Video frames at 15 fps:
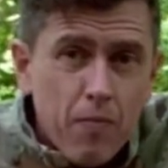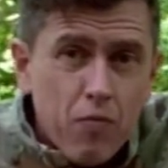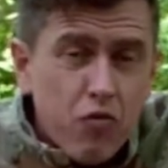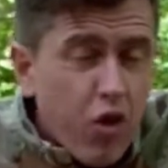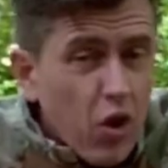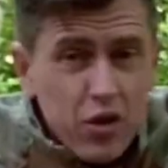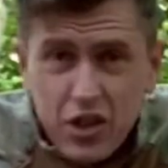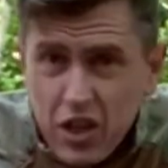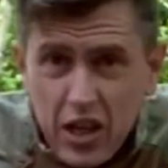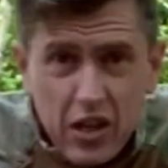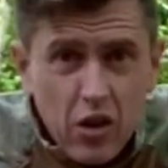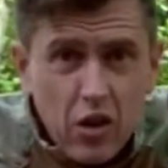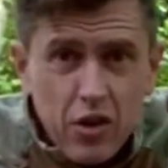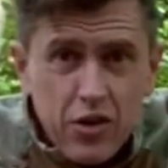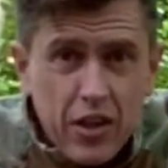Royal
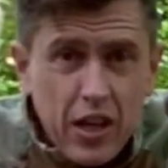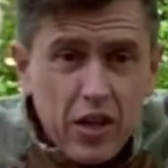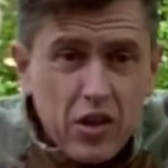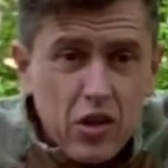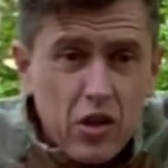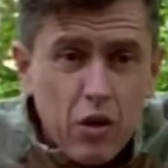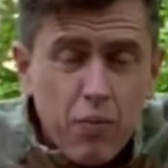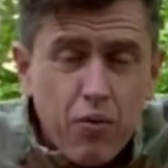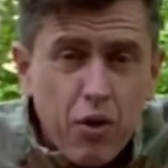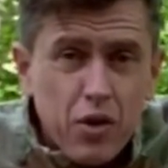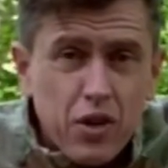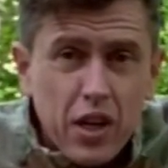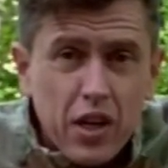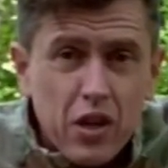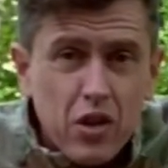Signals, they just do
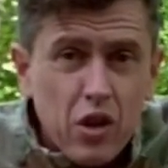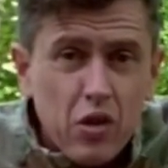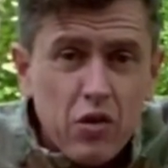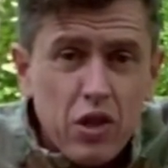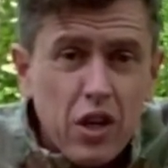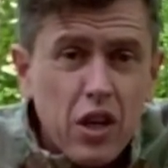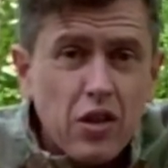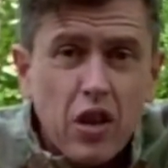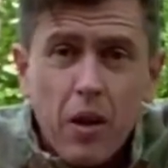Project Caduceus.